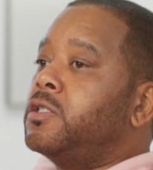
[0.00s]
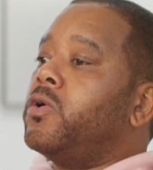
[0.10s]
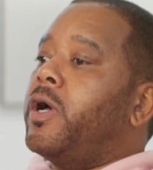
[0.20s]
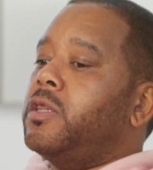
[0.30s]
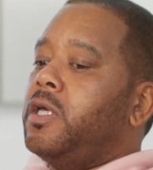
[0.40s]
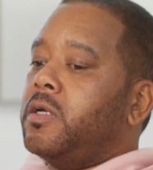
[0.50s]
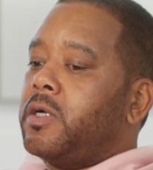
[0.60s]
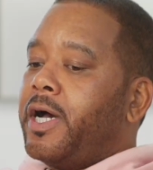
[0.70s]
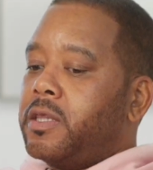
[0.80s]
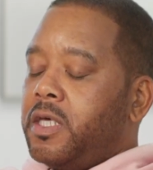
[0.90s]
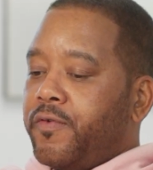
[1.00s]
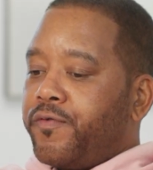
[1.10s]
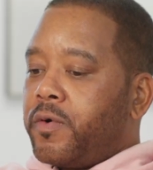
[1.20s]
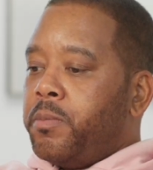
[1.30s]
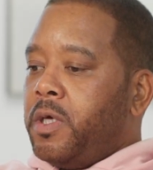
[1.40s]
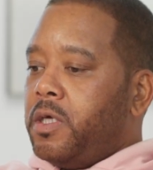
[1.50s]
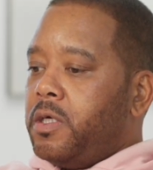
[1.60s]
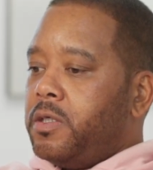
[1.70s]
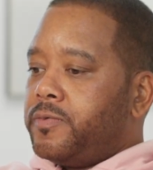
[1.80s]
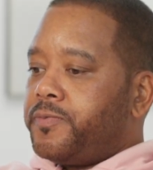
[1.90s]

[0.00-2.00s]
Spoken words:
So I think for me,